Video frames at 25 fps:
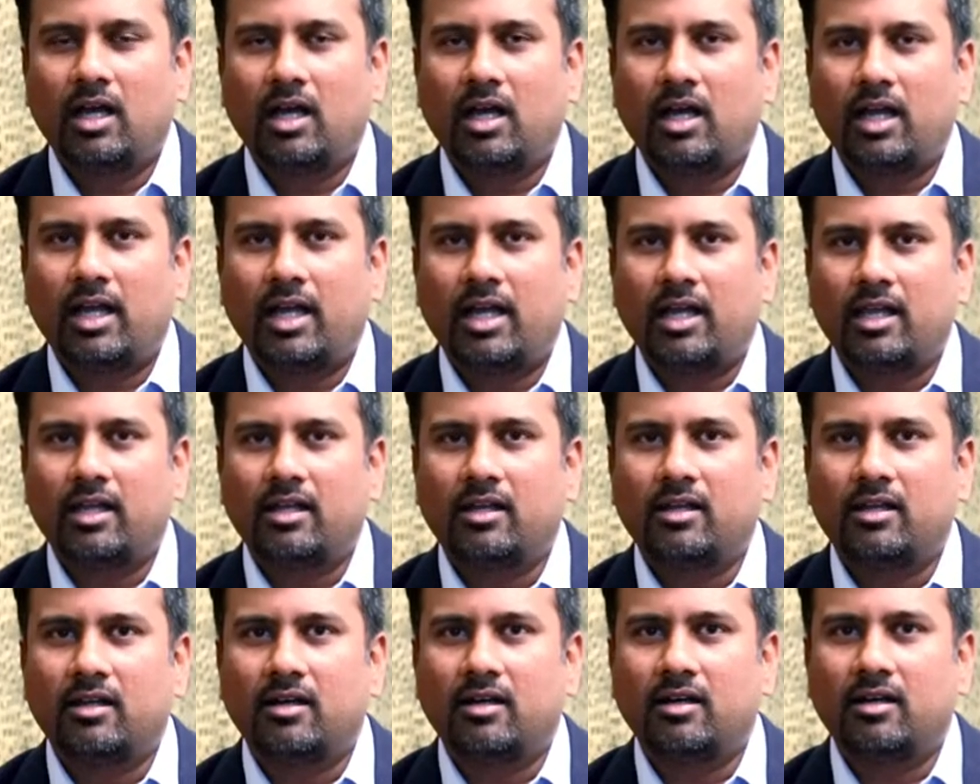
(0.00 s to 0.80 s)

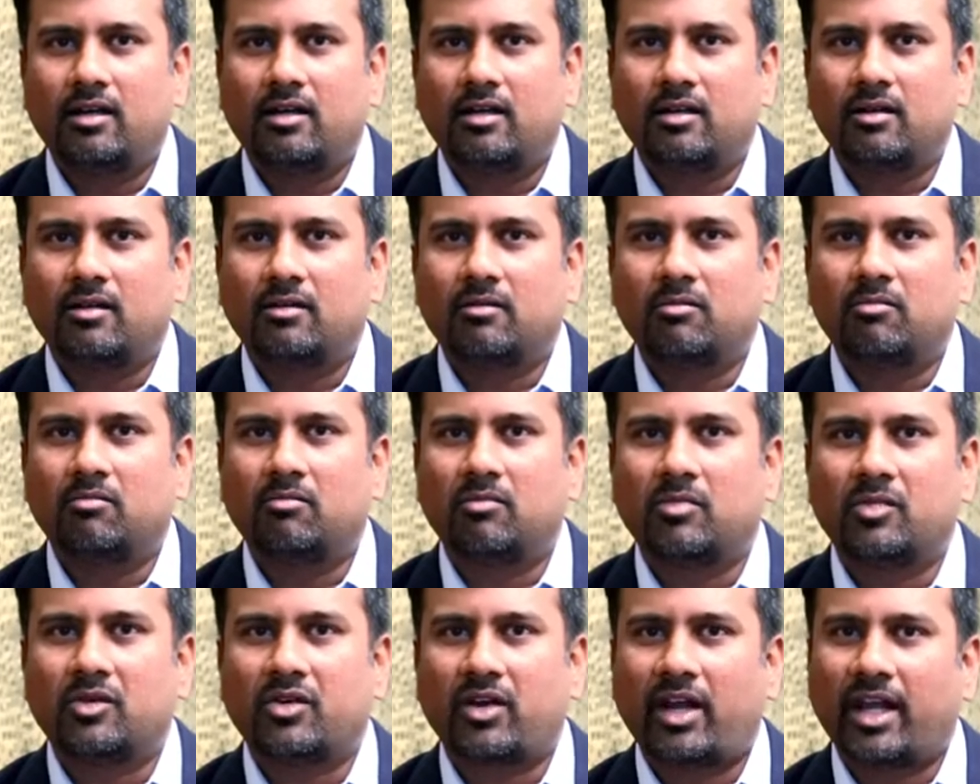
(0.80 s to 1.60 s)
and
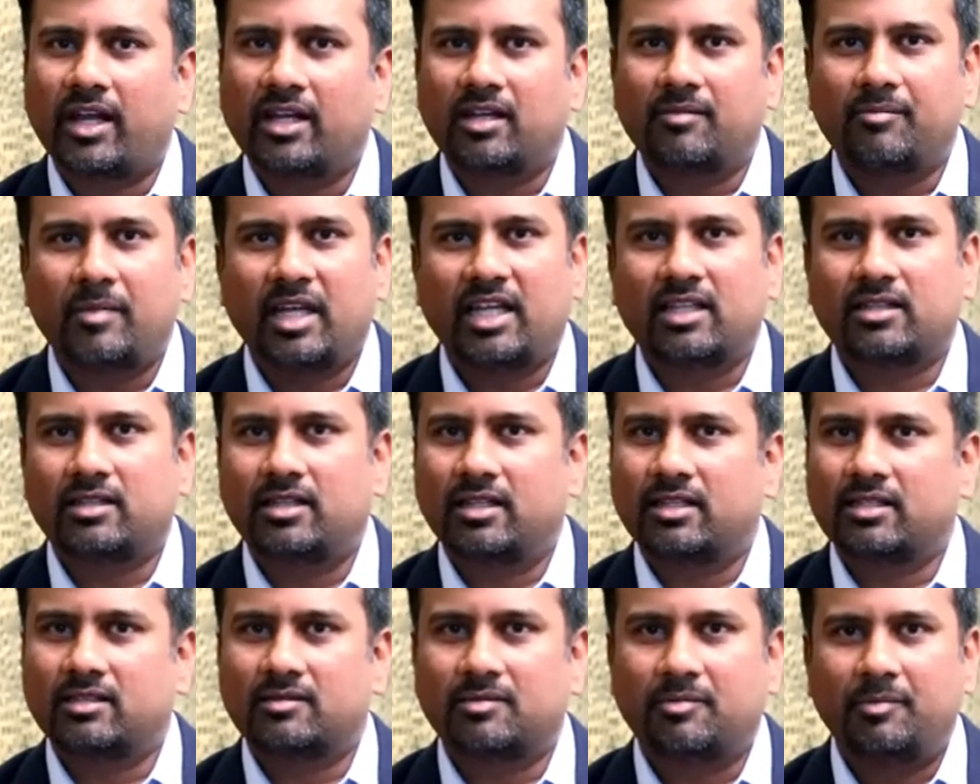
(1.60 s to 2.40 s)
try and make
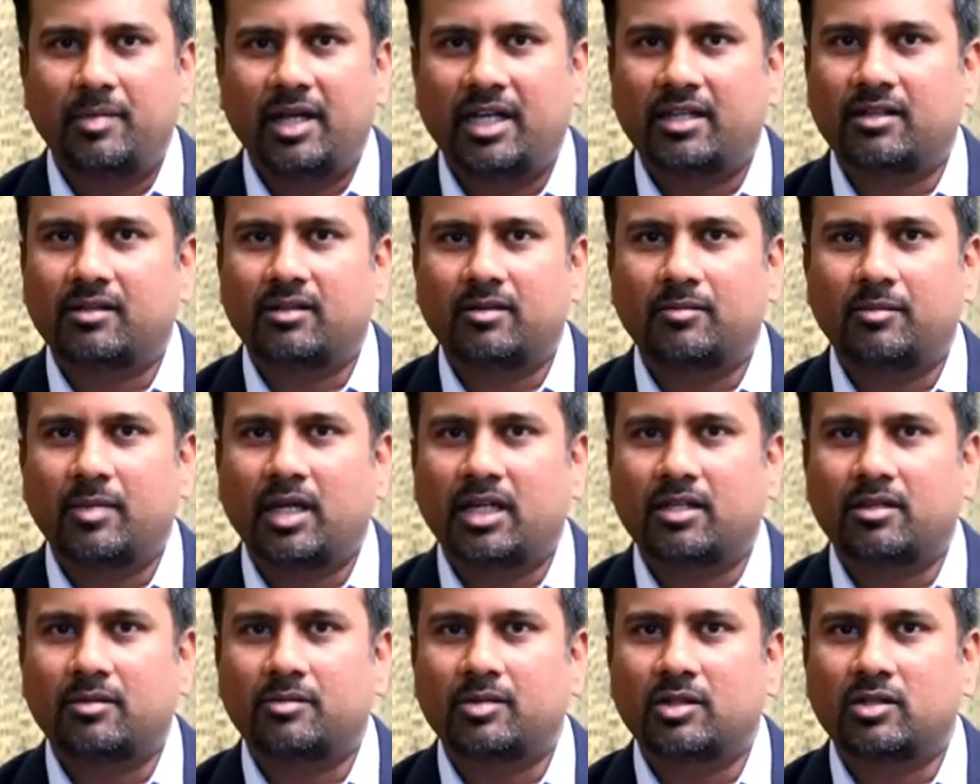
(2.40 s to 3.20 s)
things better and
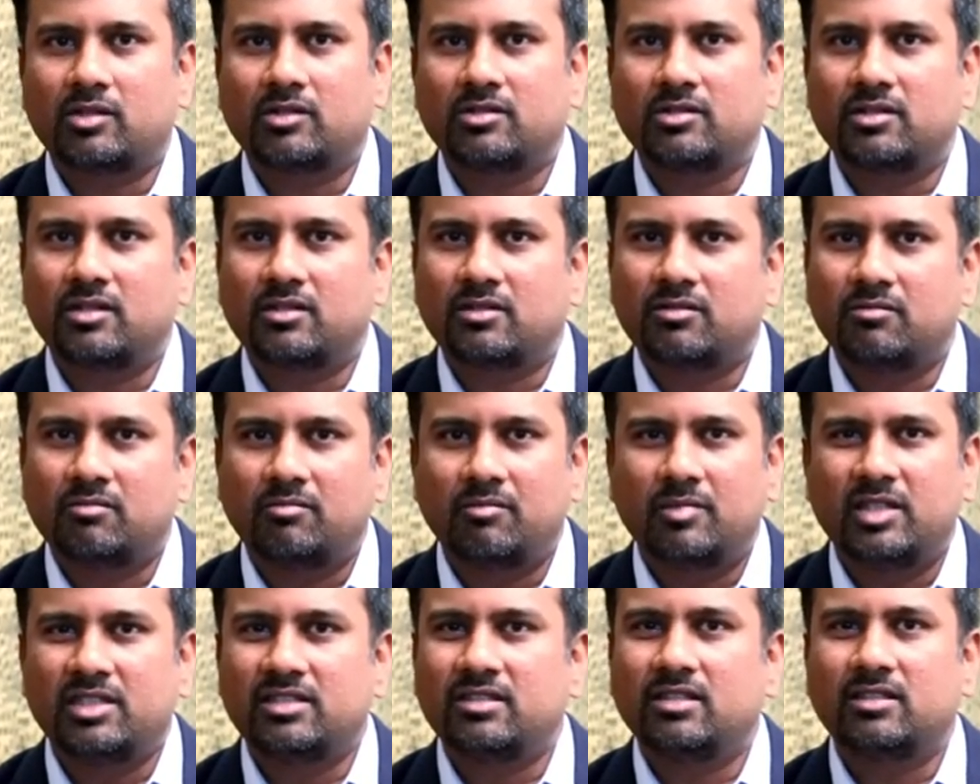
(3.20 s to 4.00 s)
better, because the
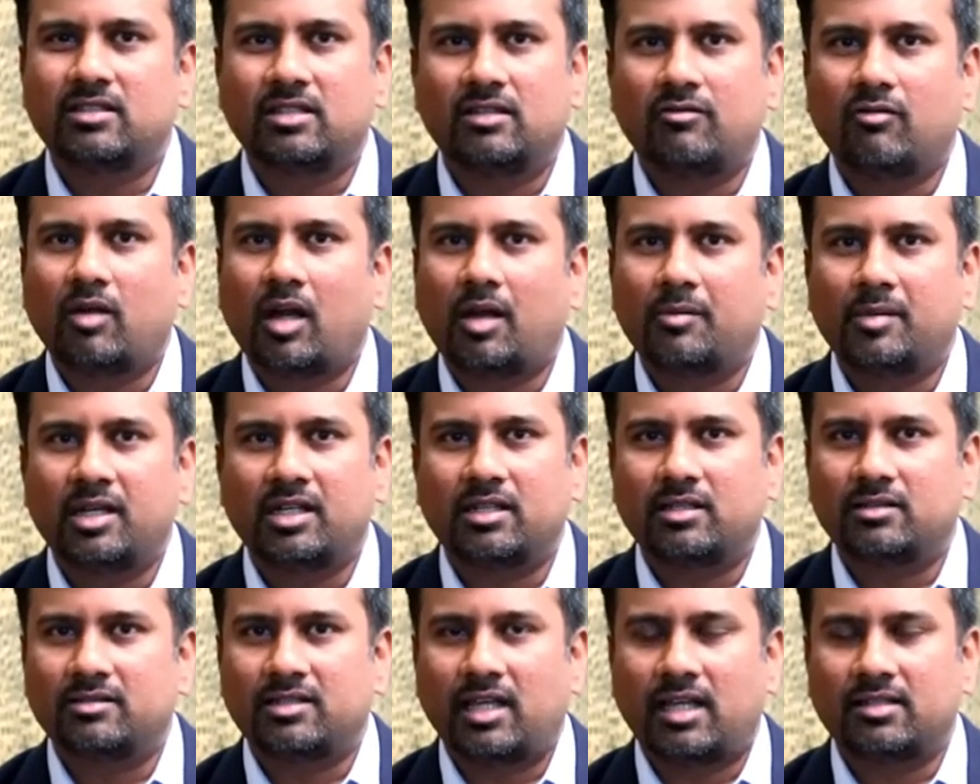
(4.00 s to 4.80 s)
business
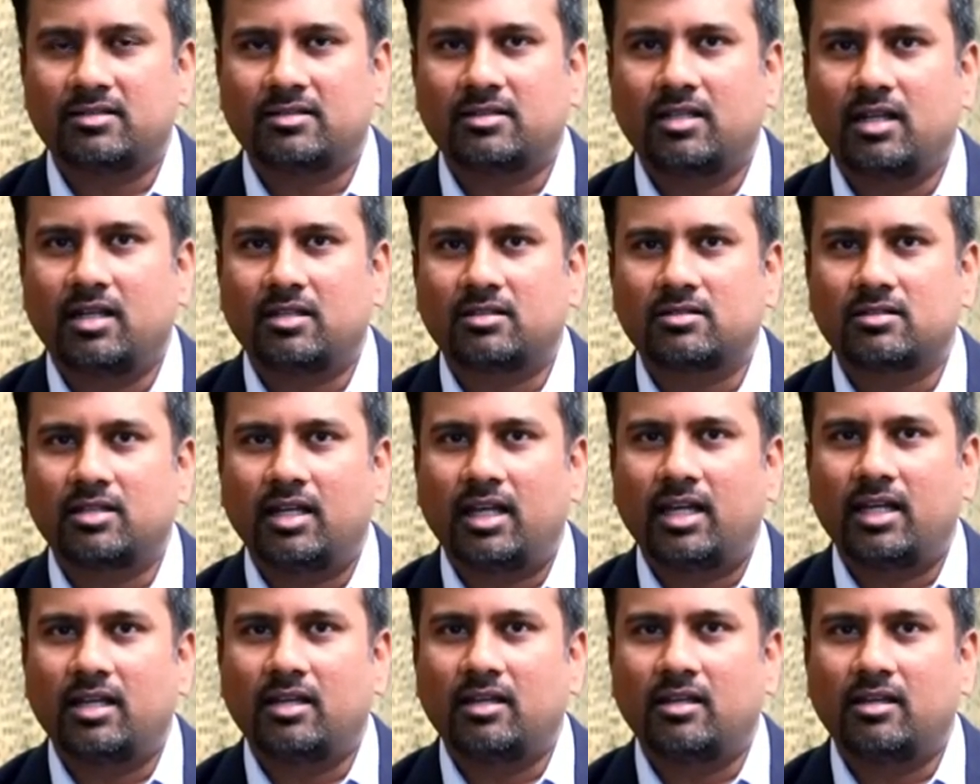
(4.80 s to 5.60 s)
environment is as such,
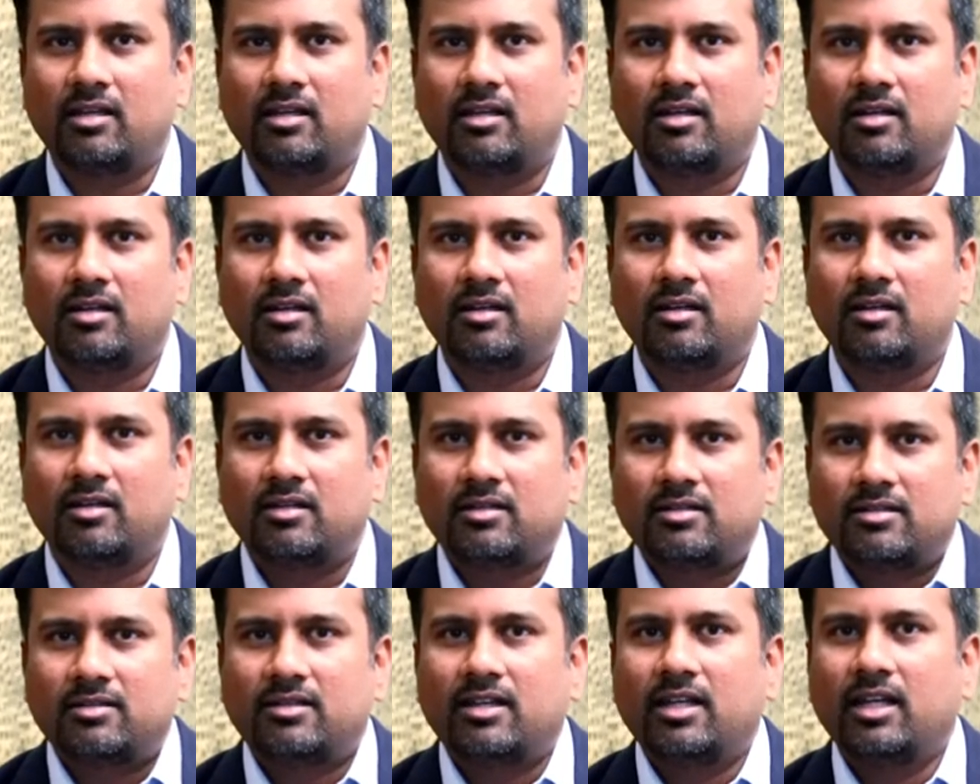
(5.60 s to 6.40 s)
and
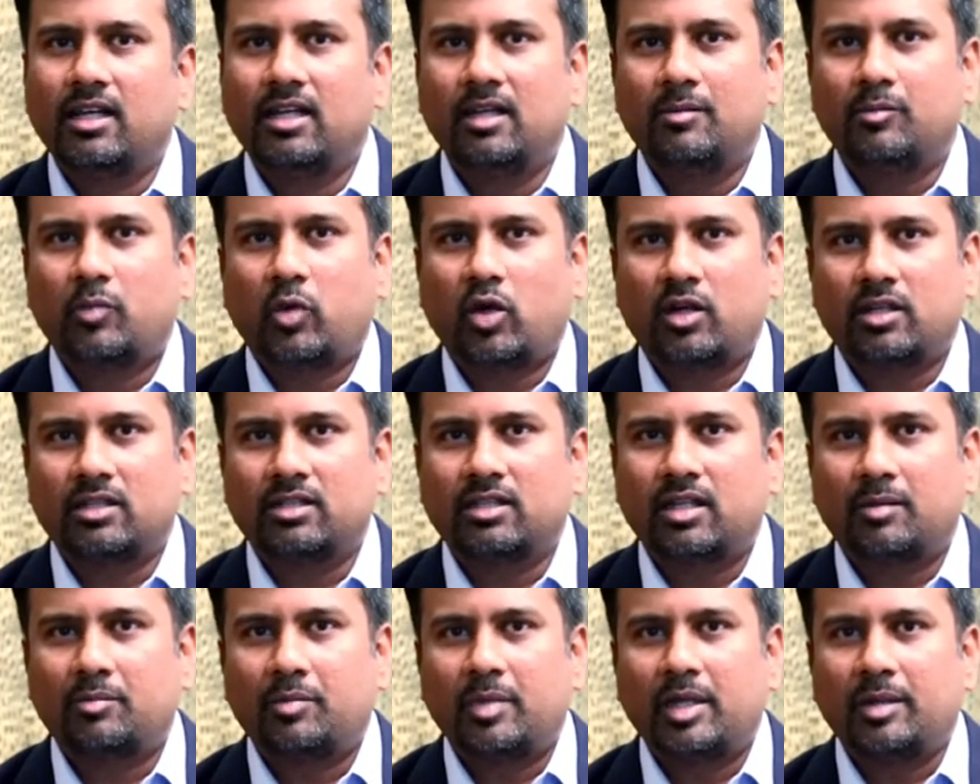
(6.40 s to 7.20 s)
it's really
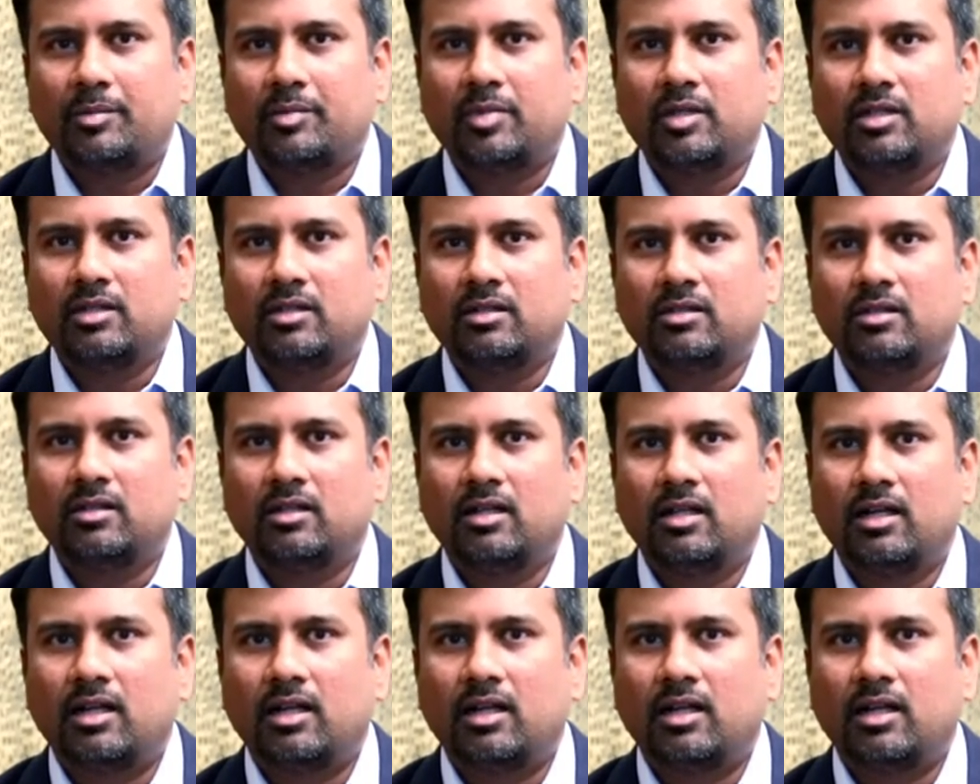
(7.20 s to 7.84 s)
important that people